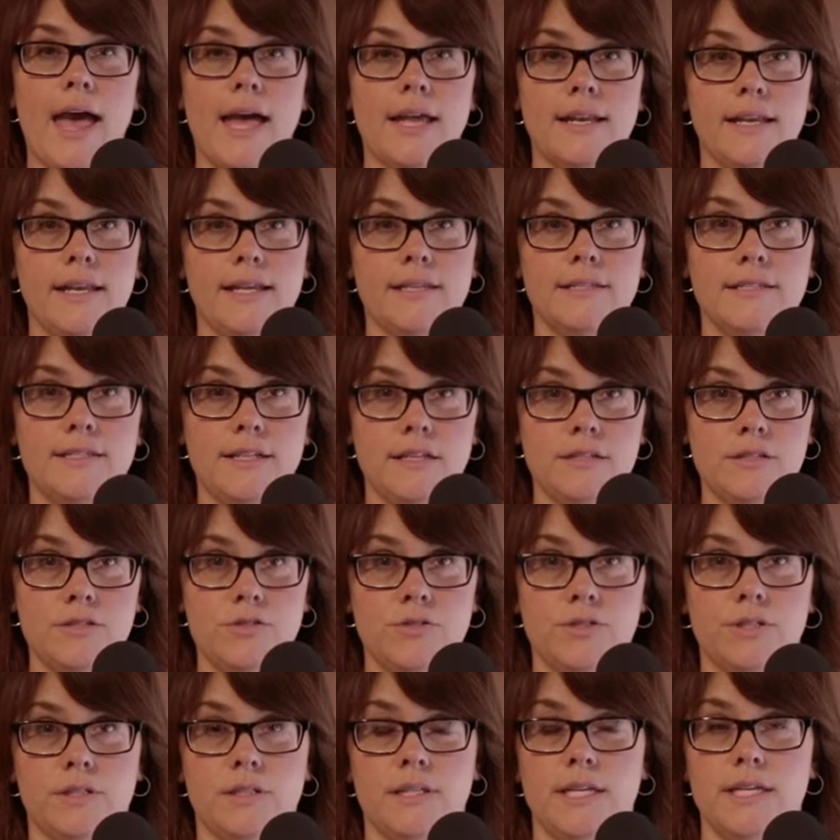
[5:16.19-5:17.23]
and
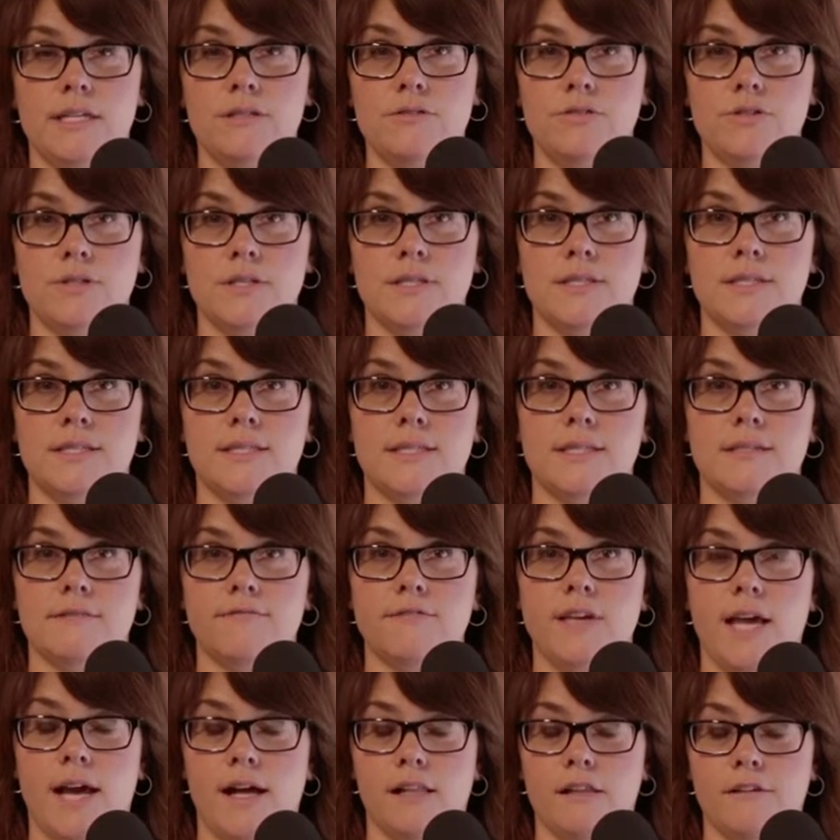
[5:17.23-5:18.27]
industrial interests
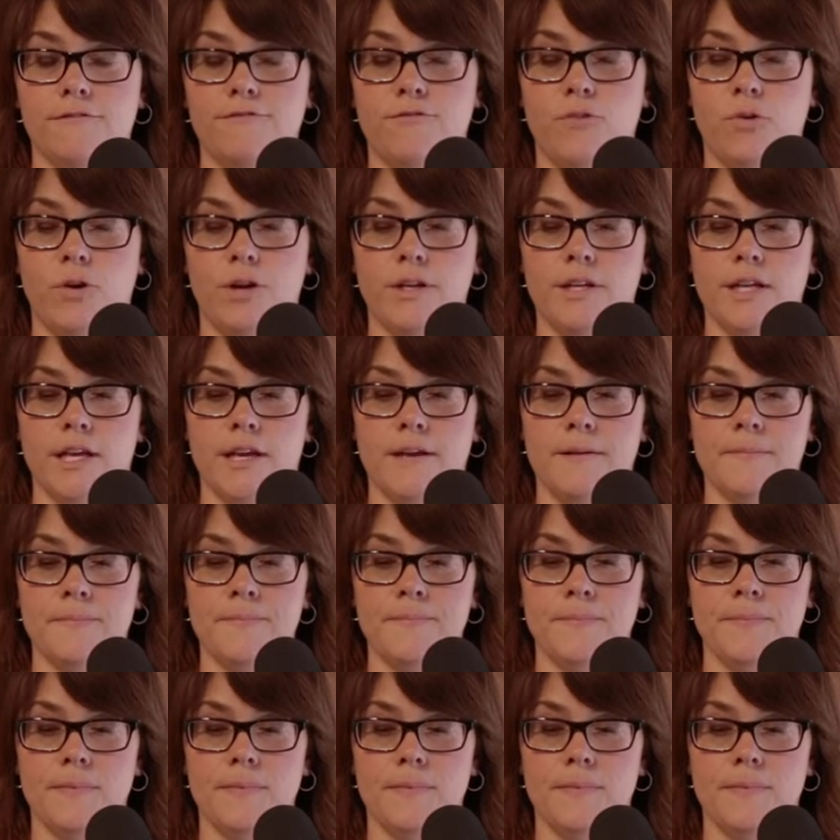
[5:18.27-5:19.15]
of California.